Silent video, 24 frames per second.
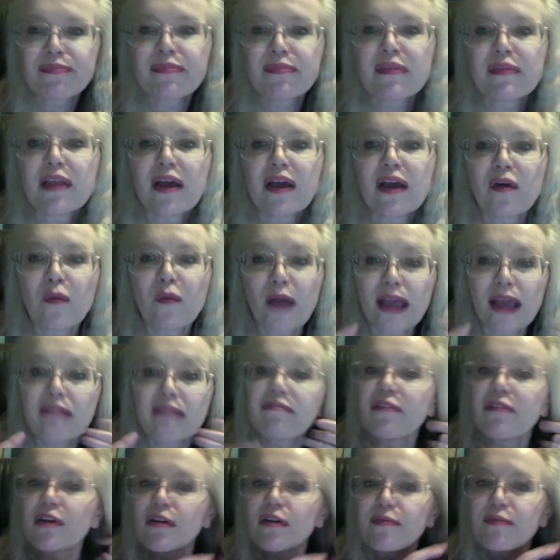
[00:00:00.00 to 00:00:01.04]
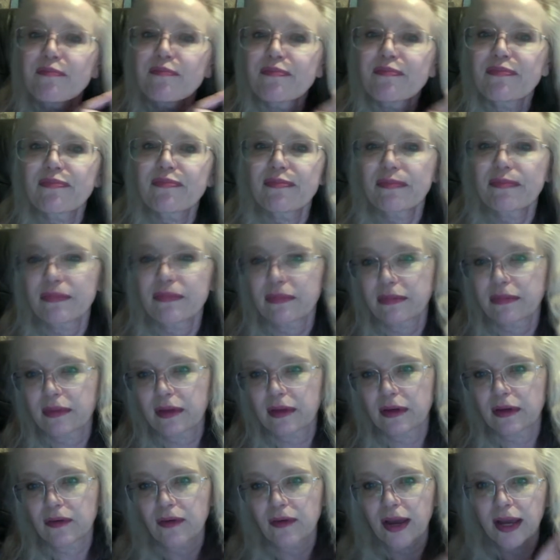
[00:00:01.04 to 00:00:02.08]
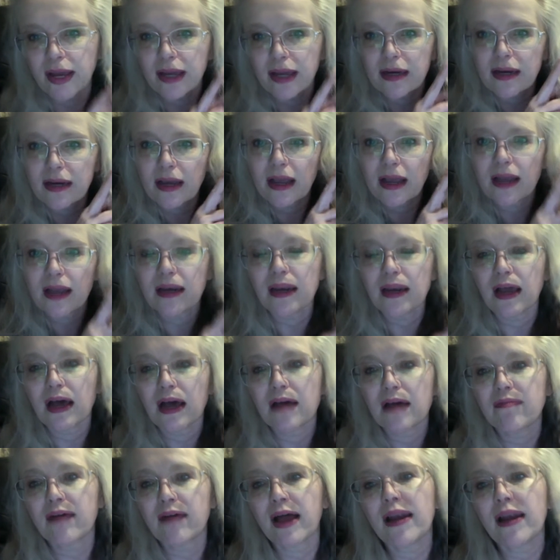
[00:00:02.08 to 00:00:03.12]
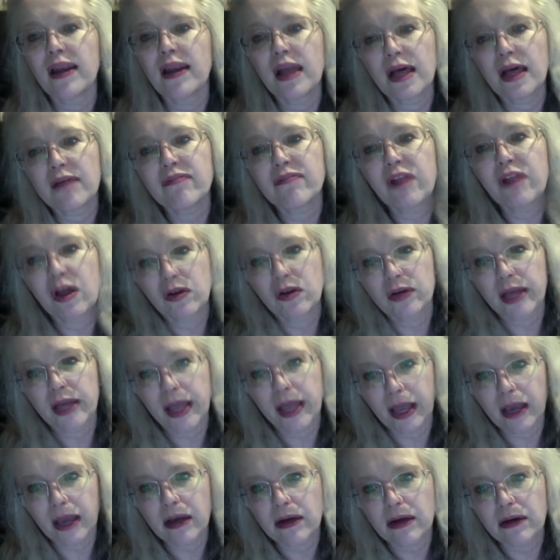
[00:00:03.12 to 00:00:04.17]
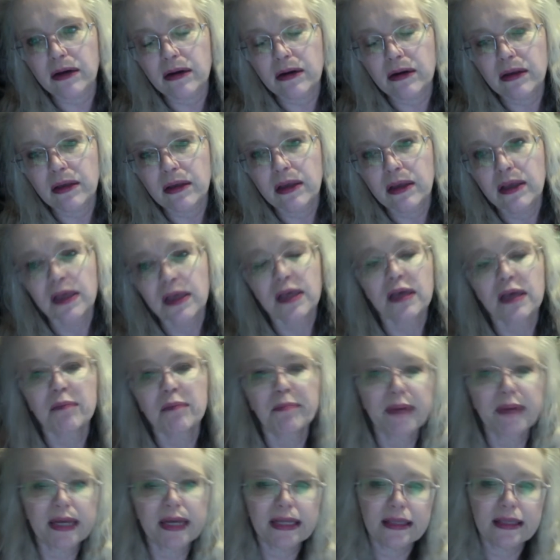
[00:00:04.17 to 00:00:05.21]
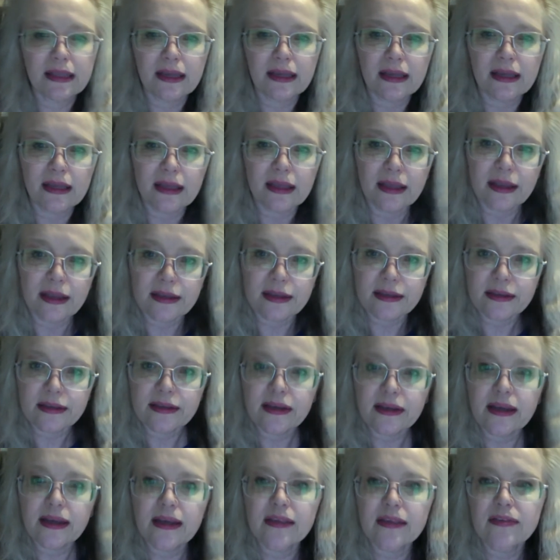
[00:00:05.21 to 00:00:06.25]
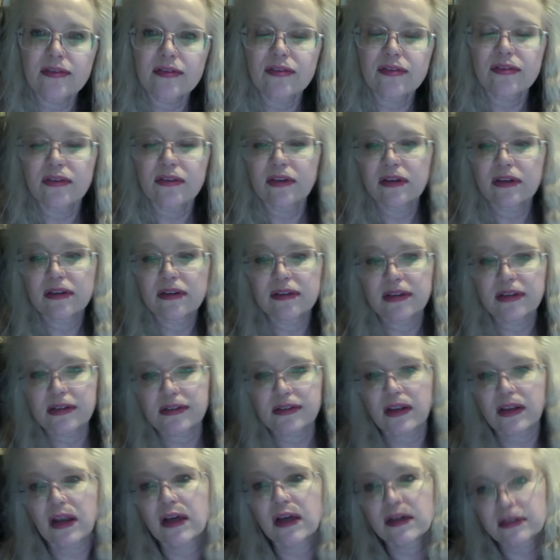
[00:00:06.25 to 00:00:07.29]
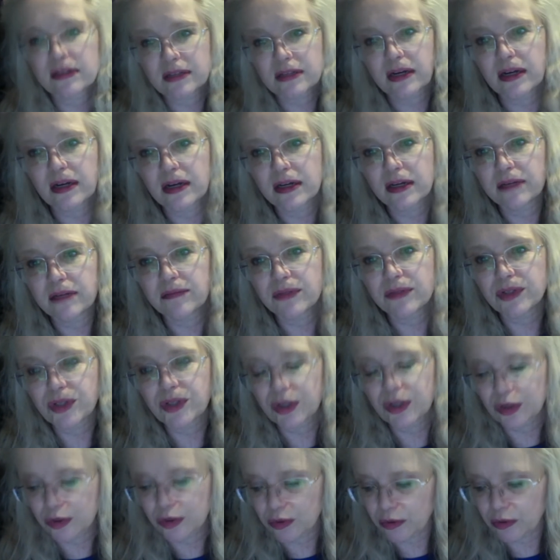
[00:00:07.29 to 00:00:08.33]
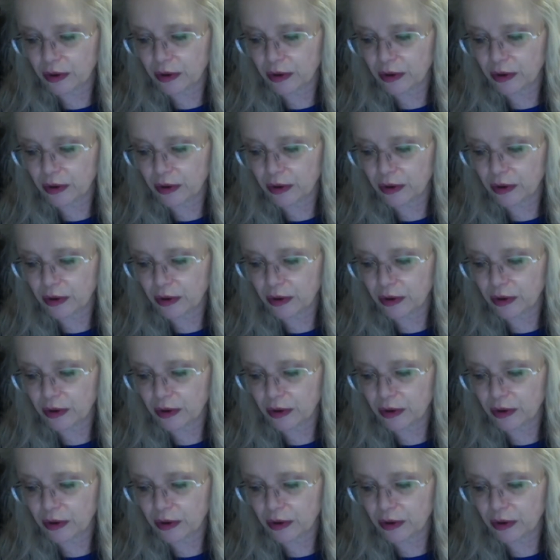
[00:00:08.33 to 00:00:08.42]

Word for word: waver. Right? I love long hair, but it takes a long time to